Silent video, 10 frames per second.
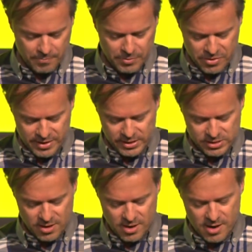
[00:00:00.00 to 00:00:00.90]

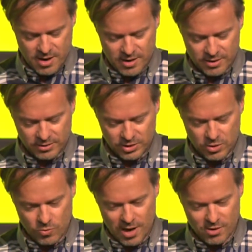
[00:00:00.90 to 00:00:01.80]
These are, you
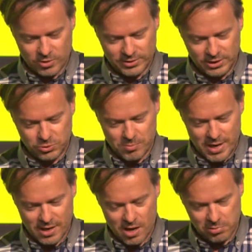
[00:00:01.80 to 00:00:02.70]
know, according to
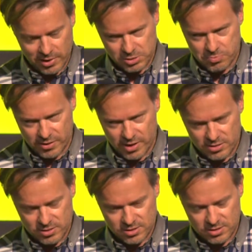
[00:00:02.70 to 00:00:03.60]
my humble
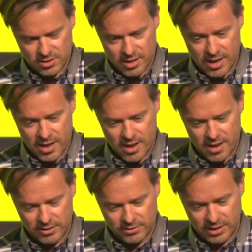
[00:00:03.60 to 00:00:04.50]
experience,
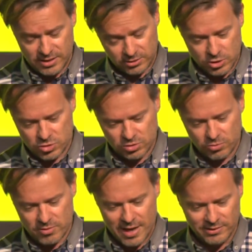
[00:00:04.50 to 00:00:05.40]
and in addition
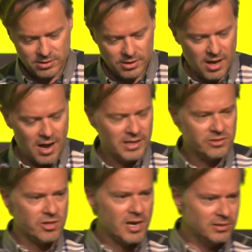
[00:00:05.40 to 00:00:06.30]
to that, I
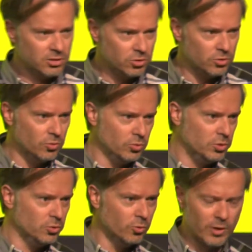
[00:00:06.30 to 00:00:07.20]
tried to
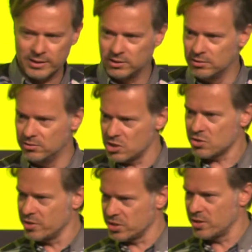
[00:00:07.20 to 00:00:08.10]
do a
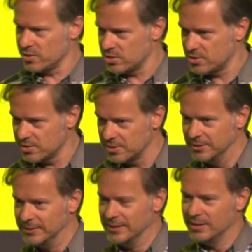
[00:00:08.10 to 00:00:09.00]
desk research.
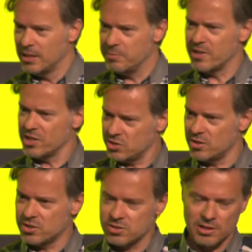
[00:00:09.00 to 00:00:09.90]
I mean, I
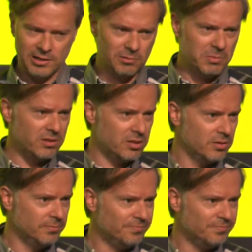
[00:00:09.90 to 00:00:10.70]
searched a little bit